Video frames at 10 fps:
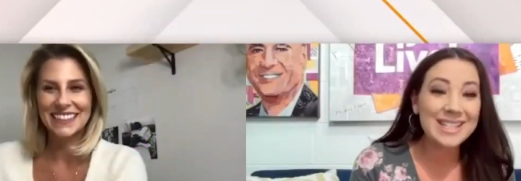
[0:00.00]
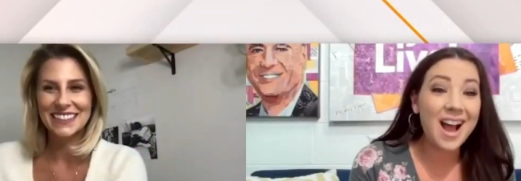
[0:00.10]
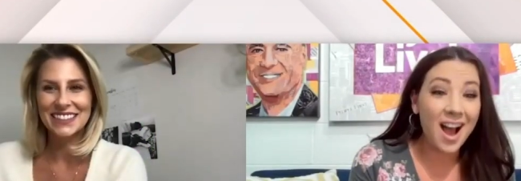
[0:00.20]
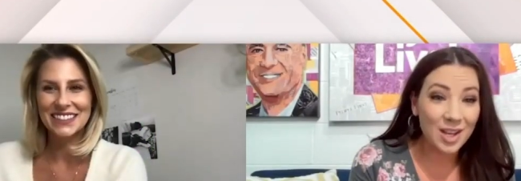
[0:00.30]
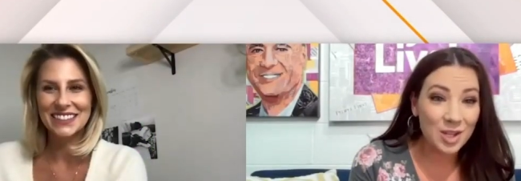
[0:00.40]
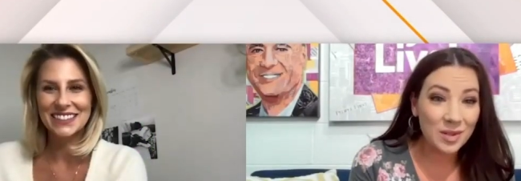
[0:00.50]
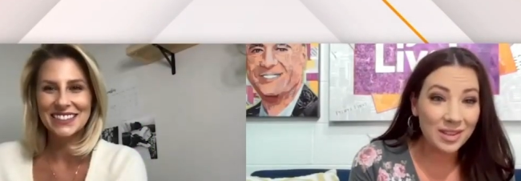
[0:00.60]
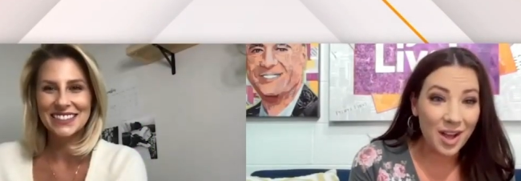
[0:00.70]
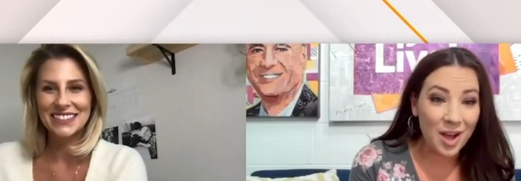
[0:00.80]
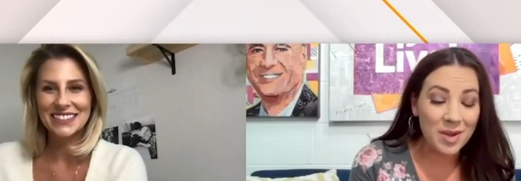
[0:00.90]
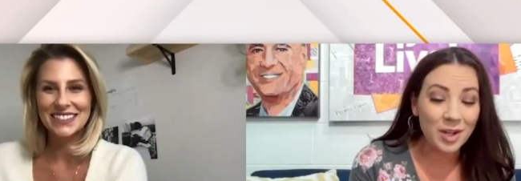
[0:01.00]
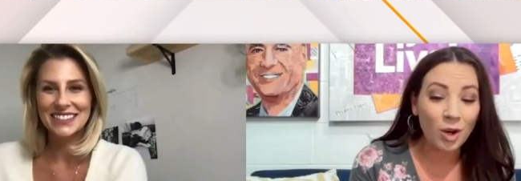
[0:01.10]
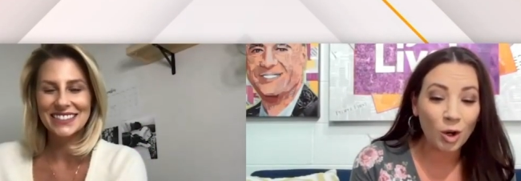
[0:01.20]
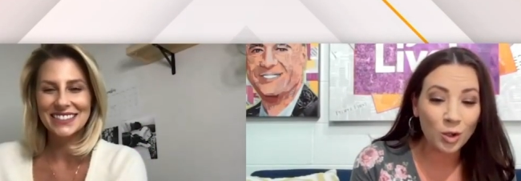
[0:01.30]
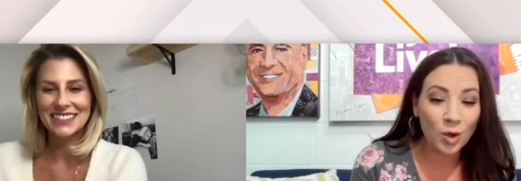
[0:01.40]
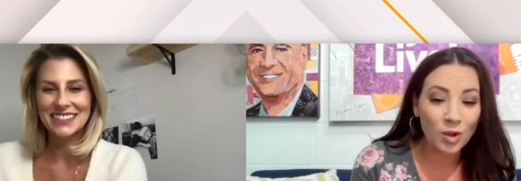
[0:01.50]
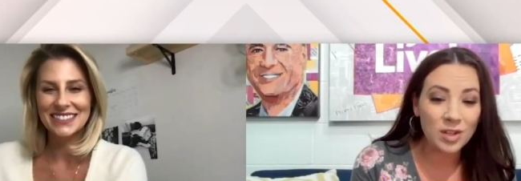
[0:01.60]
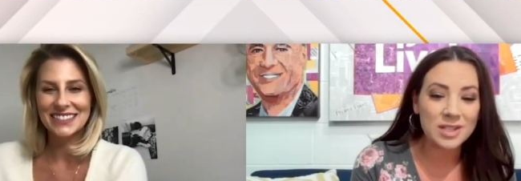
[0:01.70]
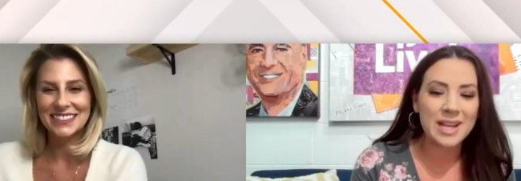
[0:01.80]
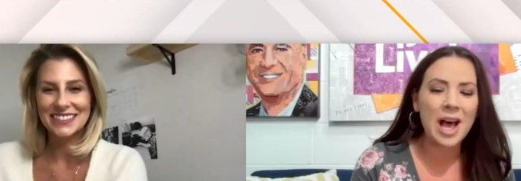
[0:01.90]
Speaker 1: is an IU alum, and her goal
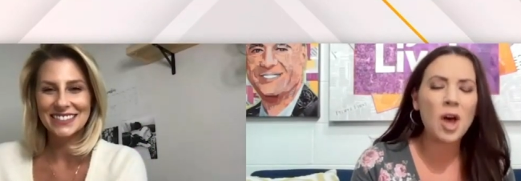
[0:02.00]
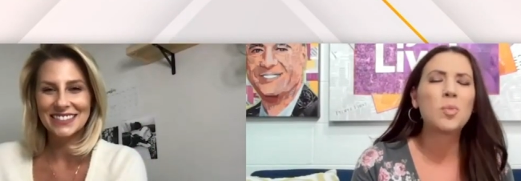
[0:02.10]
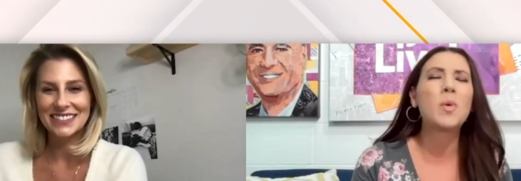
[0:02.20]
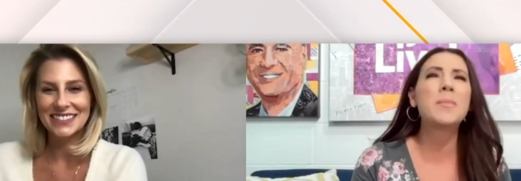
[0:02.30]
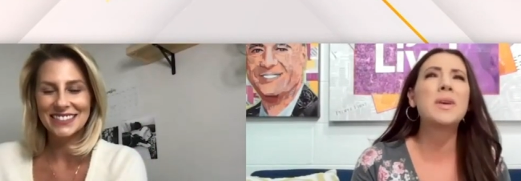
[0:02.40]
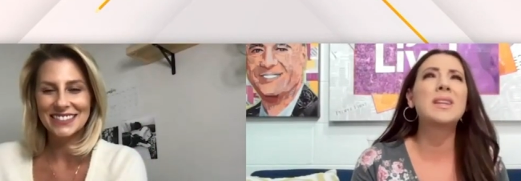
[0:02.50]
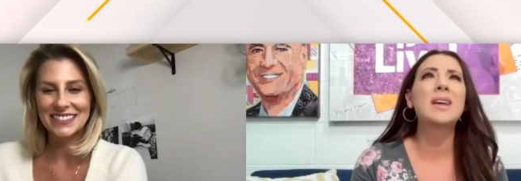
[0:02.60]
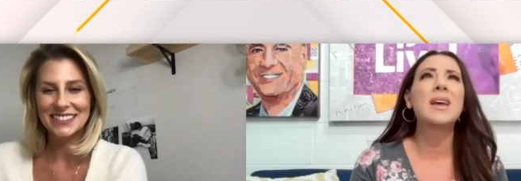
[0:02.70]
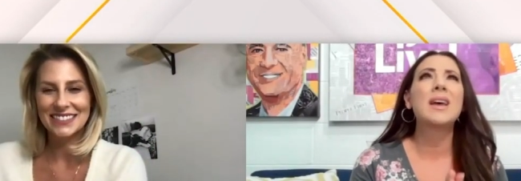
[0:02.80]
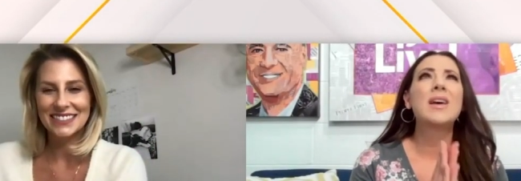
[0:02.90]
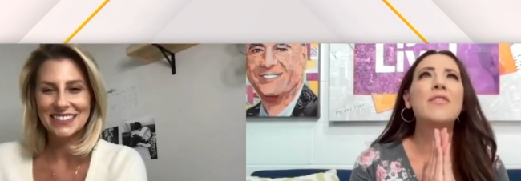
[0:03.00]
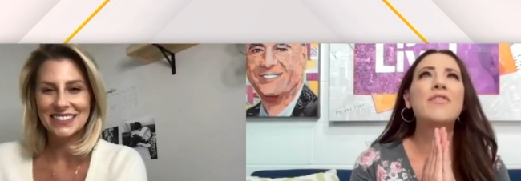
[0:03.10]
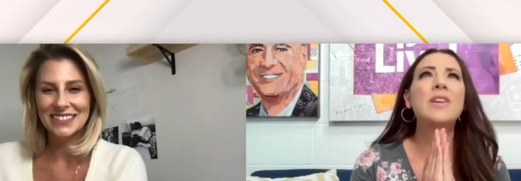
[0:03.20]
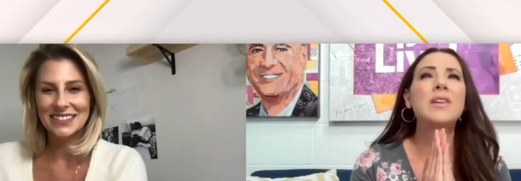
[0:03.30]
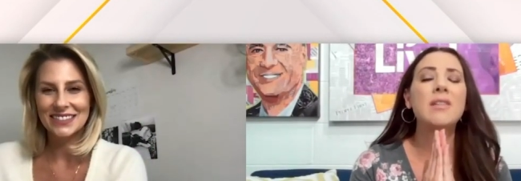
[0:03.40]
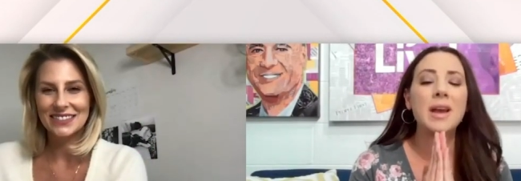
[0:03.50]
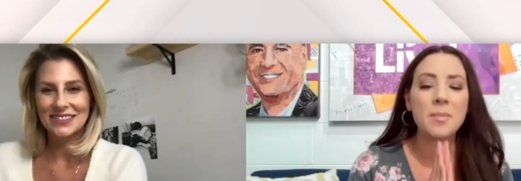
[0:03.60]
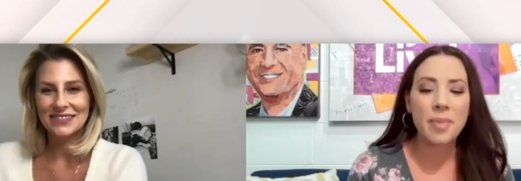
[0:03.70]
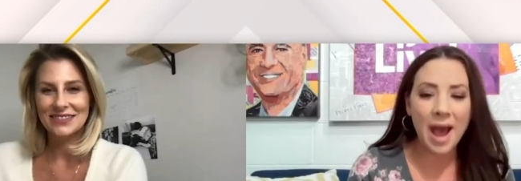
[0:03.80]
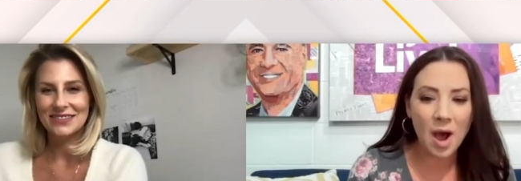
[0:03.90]
is to help women feel
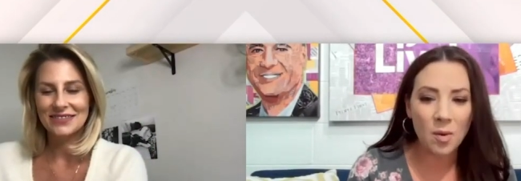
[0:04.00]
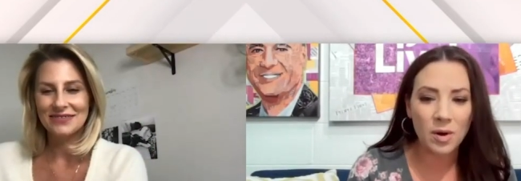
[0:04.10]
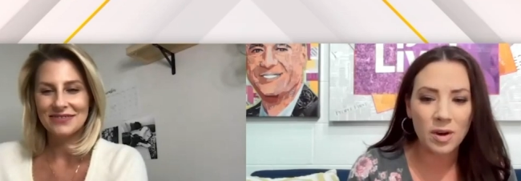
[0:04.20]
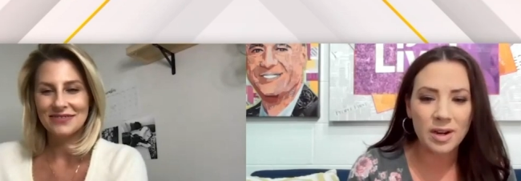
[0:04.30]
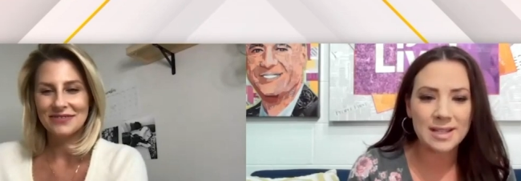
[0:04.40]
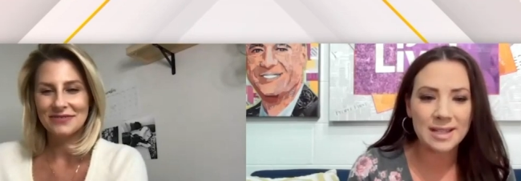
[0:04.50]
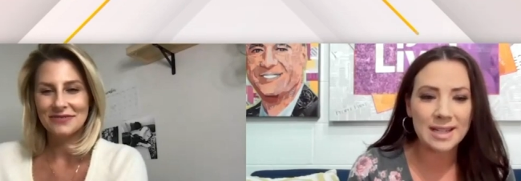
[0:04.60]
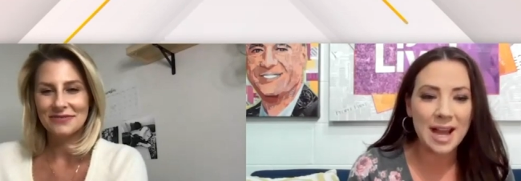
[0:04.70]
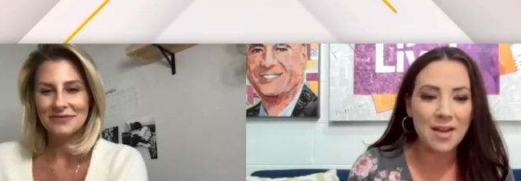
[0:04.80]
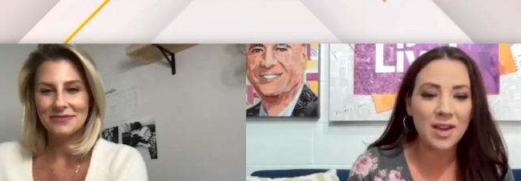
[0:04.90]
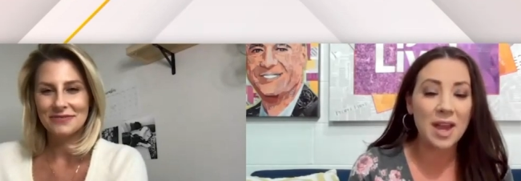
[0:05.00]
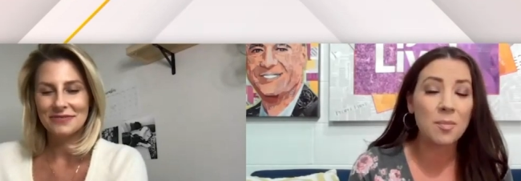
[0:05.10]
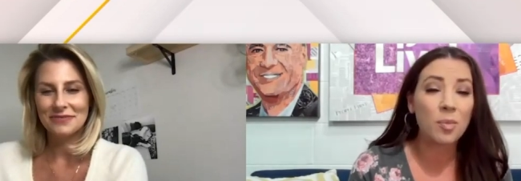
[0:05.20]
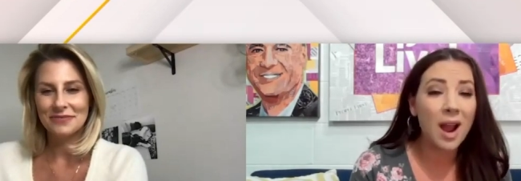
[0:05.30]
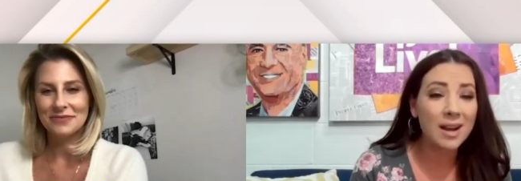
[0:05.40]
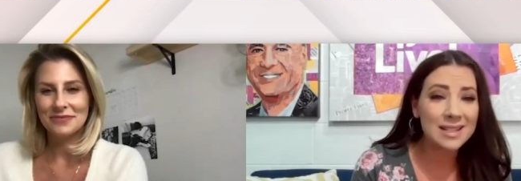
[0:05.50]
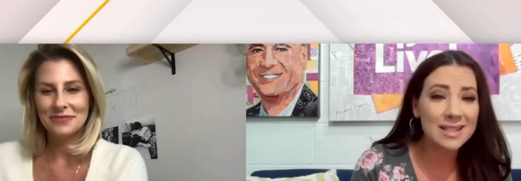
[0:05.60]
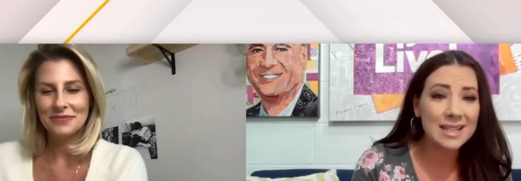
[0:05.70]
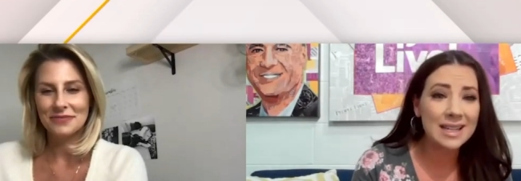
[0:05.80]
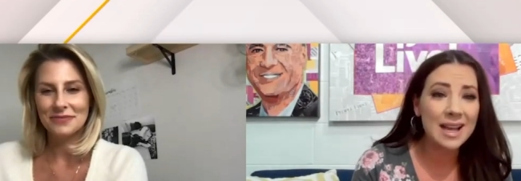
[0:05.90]
empowered as they navigate
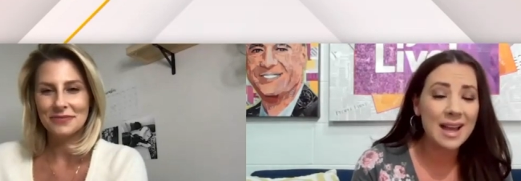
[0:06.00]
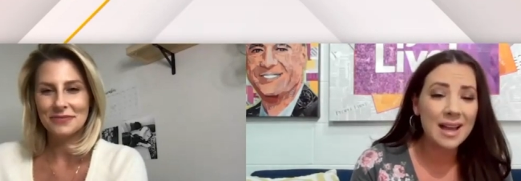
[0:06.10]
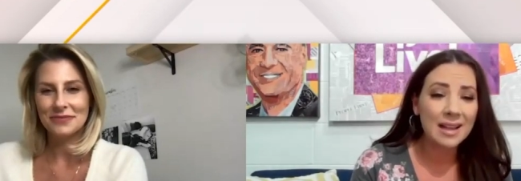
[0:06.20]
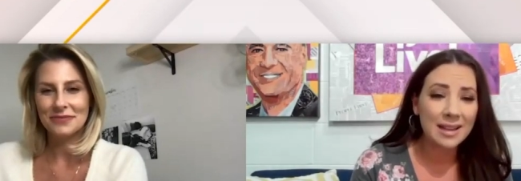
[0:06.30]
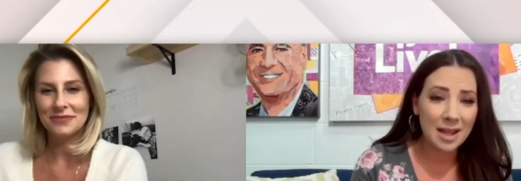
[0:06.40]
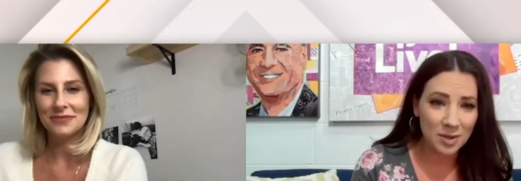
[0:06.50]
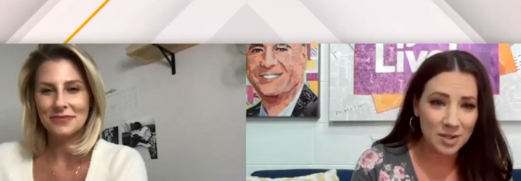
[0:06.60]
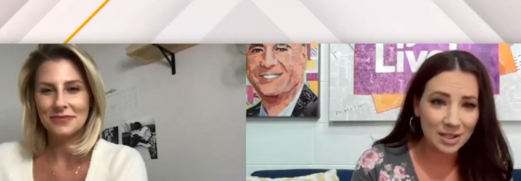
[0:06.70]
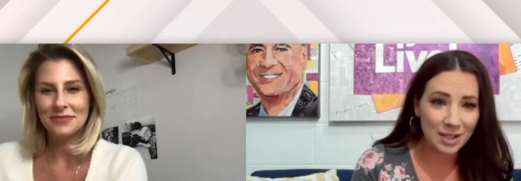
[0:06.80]
pregnancy, labor and